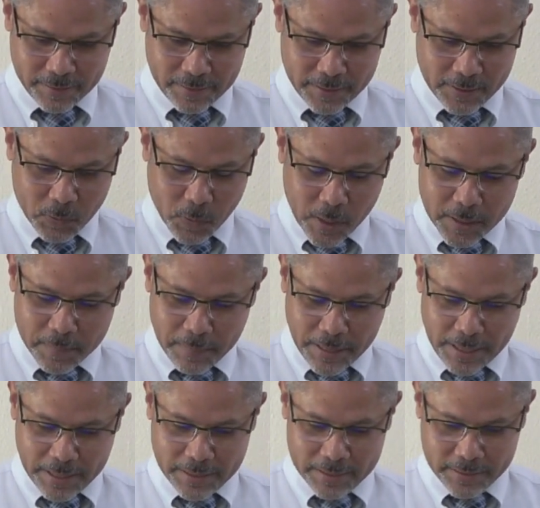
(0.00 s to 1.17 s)
This word
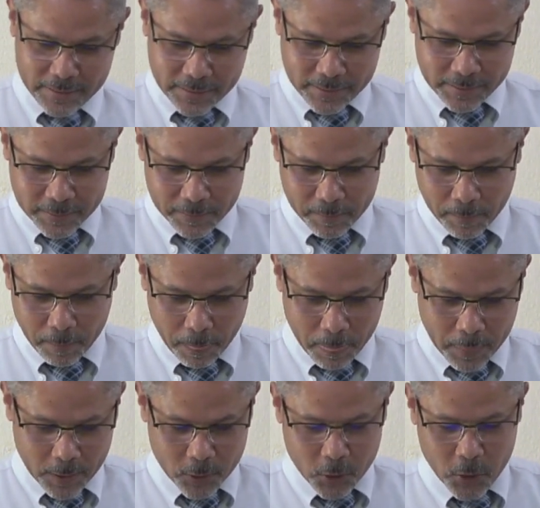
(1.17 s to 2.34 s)
means
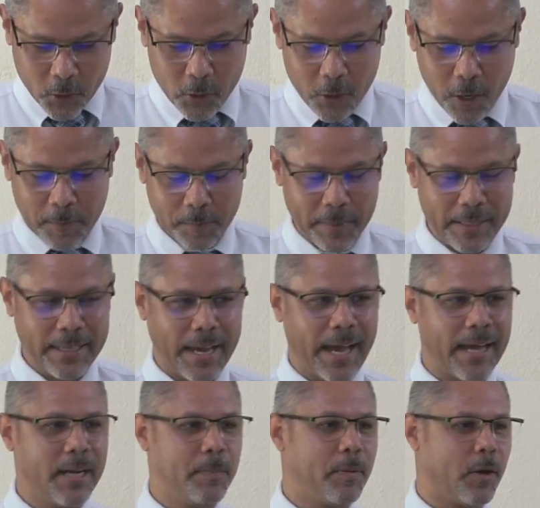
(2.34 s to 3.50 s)
do not be
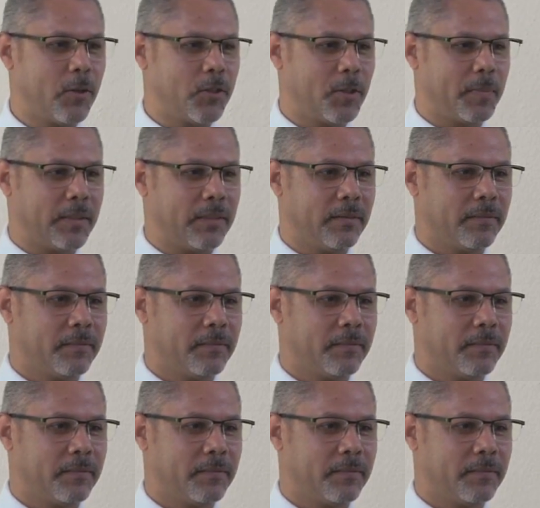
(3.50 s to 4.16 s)
unapproachable.